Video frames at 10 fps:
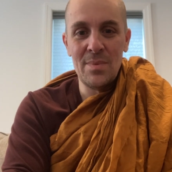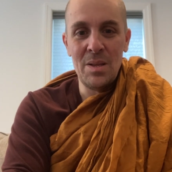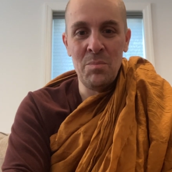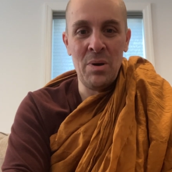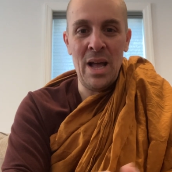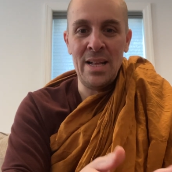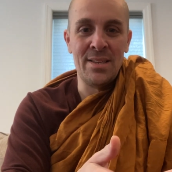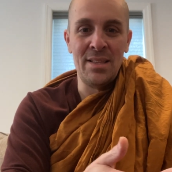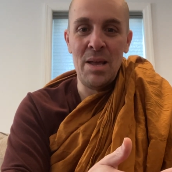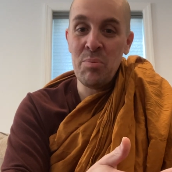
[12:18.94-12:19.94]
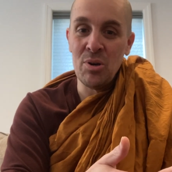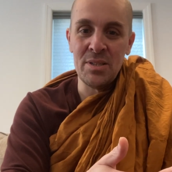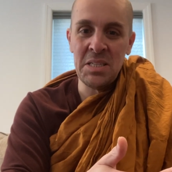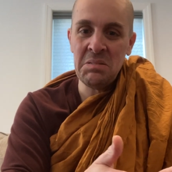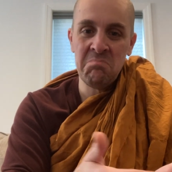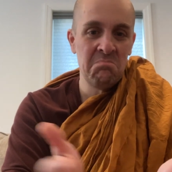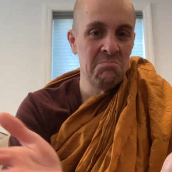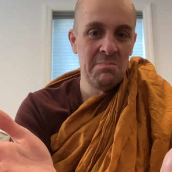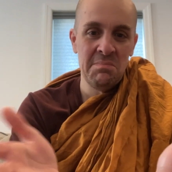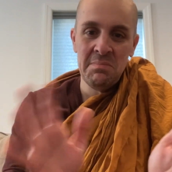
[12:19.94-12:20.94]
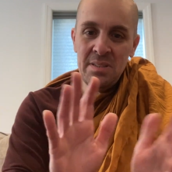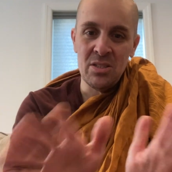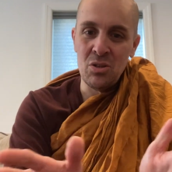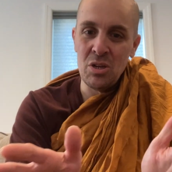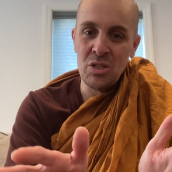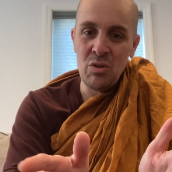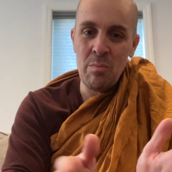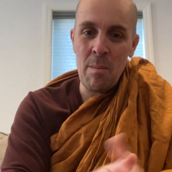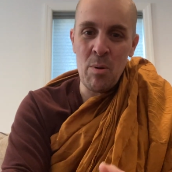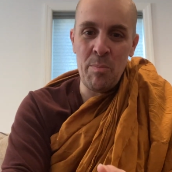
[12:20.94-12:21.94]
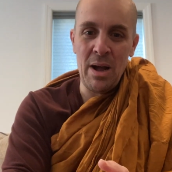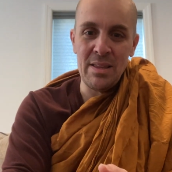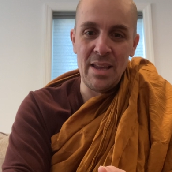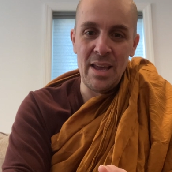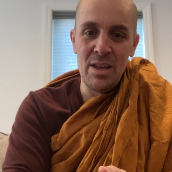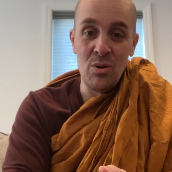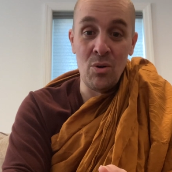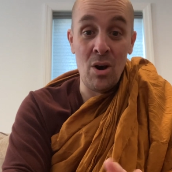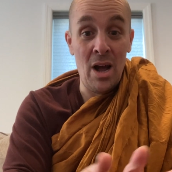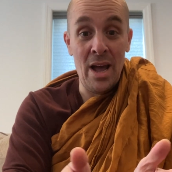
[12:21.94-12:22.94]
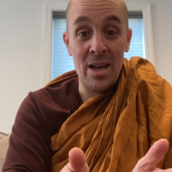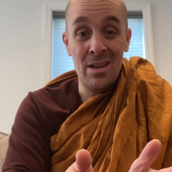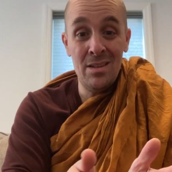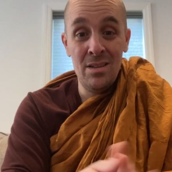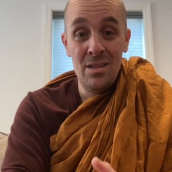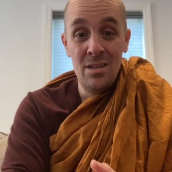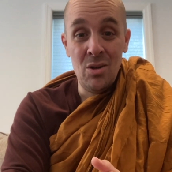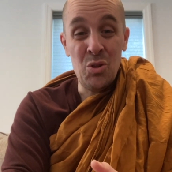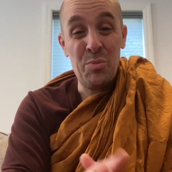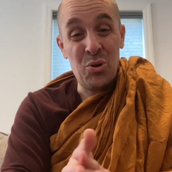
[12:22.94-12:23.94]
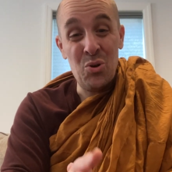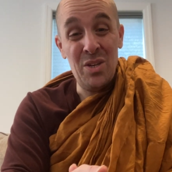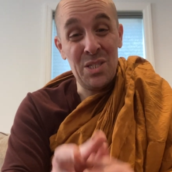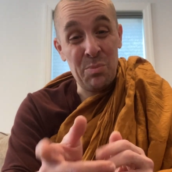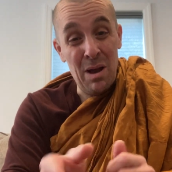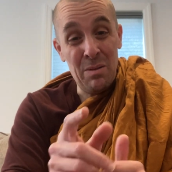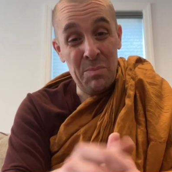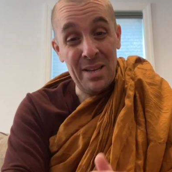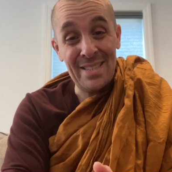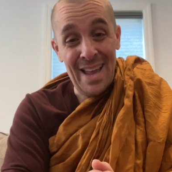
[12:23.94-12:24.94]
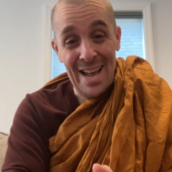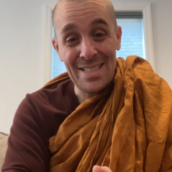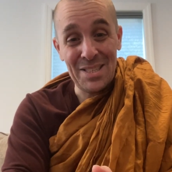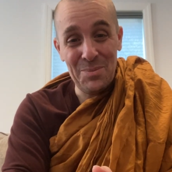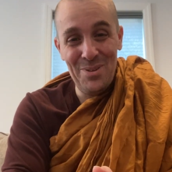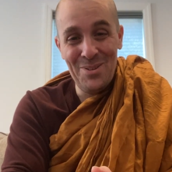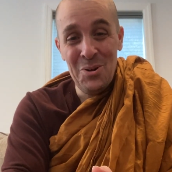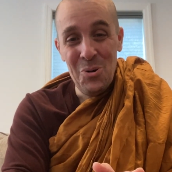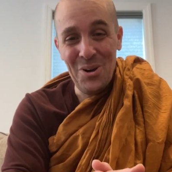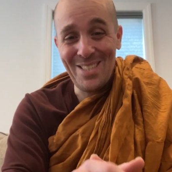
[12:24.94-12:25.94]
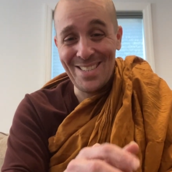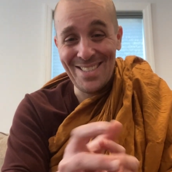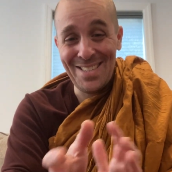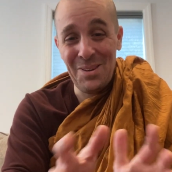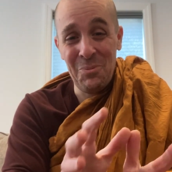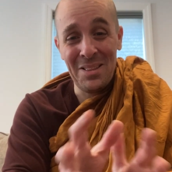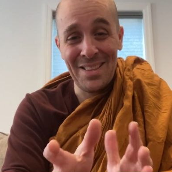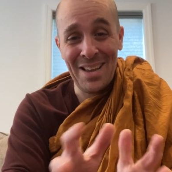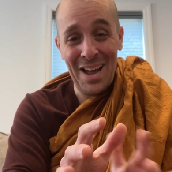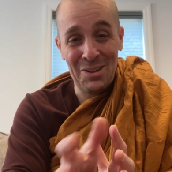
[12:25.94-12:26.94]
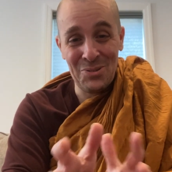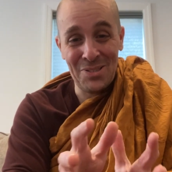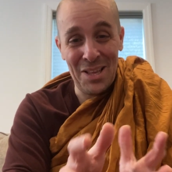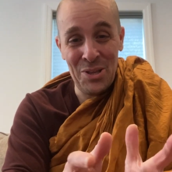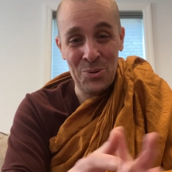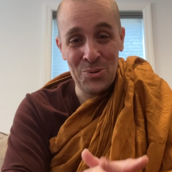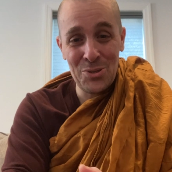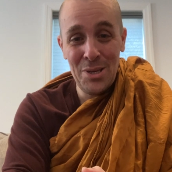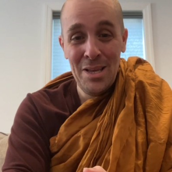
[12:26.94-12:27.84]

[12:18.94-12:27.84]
But as a layperson, as long as you remember Bhante or Aya, or the Bhikkhuni, it's probably best to ask them, or just to see what titles they use.